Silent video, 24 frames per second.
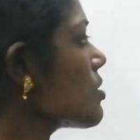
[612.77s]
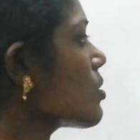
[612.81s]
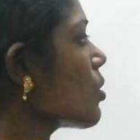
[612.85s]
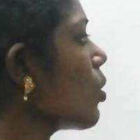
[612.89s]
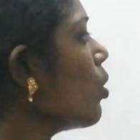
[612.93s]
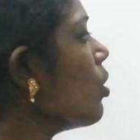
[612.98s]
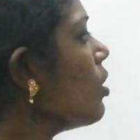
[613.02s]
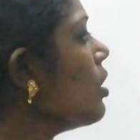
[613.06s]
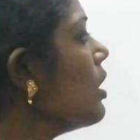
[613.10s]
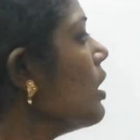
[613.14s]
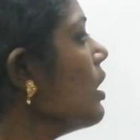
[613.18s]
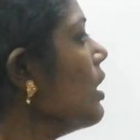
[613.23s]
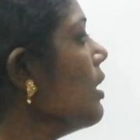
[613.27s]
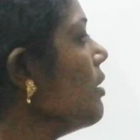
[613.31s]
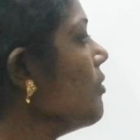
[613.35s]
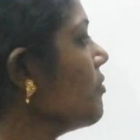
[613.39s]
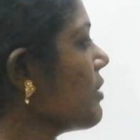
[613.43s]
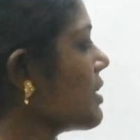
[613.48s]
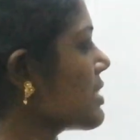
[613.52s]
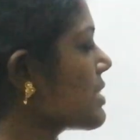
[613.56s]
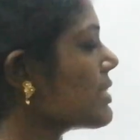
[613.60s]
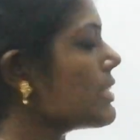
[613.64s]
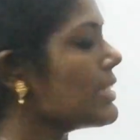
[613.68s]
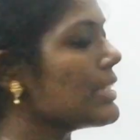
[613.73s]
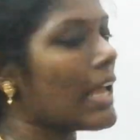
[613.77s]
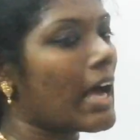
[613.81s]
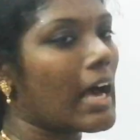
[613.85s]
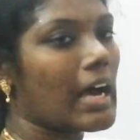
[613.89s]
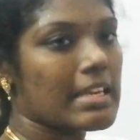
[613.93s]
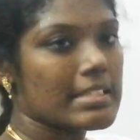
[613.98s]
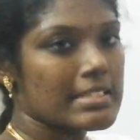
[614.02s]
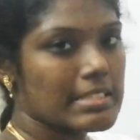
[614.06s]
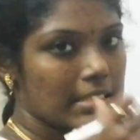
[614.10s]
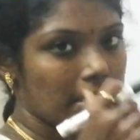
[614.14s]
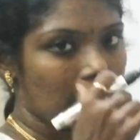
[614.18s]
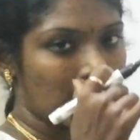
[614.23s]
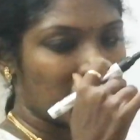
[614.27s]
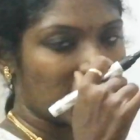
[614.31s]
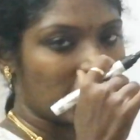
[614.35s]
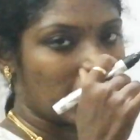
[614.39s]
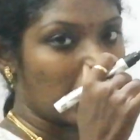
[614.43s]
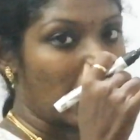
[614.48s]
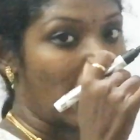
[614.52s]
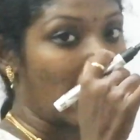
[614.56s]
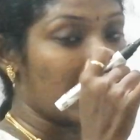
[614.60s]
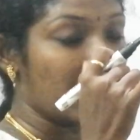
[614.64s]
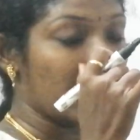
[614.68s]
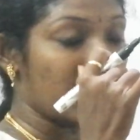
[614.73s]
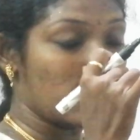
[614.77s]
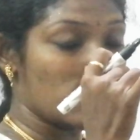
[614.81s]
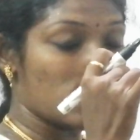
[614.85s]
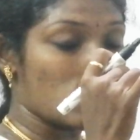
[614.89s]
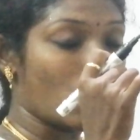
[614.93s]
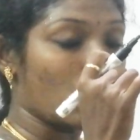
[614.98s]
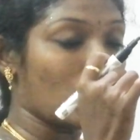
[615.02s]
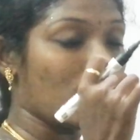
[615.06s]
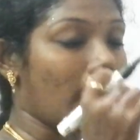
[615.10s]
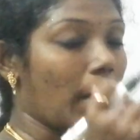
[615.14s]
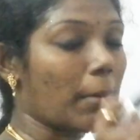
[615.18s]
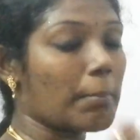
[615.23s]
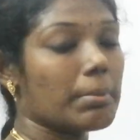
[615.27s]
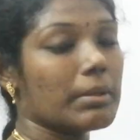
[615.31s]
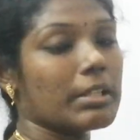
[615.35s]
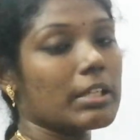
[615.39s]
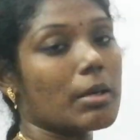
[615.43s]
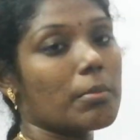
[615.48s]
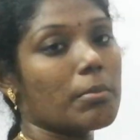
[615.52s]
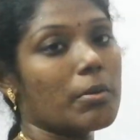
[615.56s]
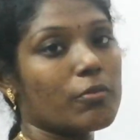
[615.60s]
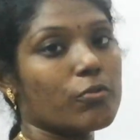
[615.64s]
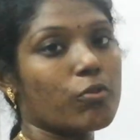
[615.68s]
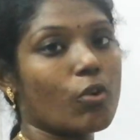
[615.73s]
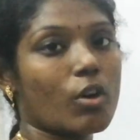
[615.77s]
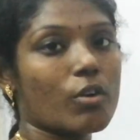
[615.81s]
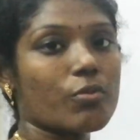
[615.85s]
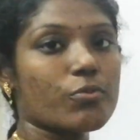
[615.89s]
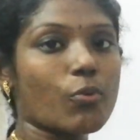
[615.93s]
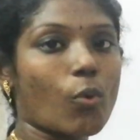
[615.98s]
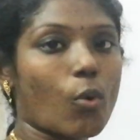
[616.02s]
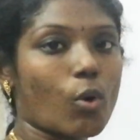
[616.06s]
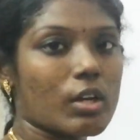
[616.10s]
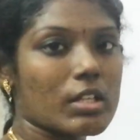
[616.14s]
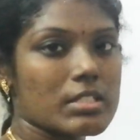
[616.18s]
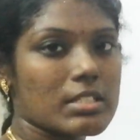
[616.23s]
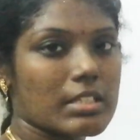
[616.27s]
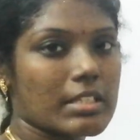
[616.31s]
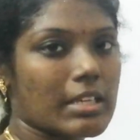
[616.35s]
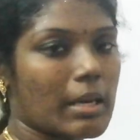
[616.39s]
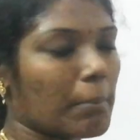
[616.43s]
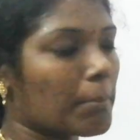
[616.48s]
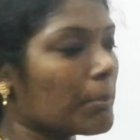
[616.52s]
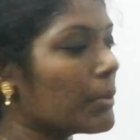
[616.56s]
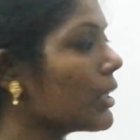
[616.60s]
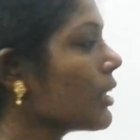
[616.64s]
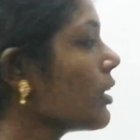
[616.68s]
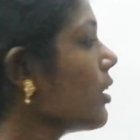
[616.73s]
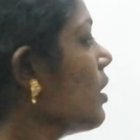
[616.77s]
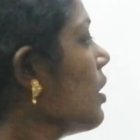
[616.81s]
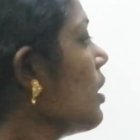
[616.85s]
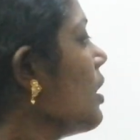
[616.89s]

So first last and it is only applicable for a 4-digit number.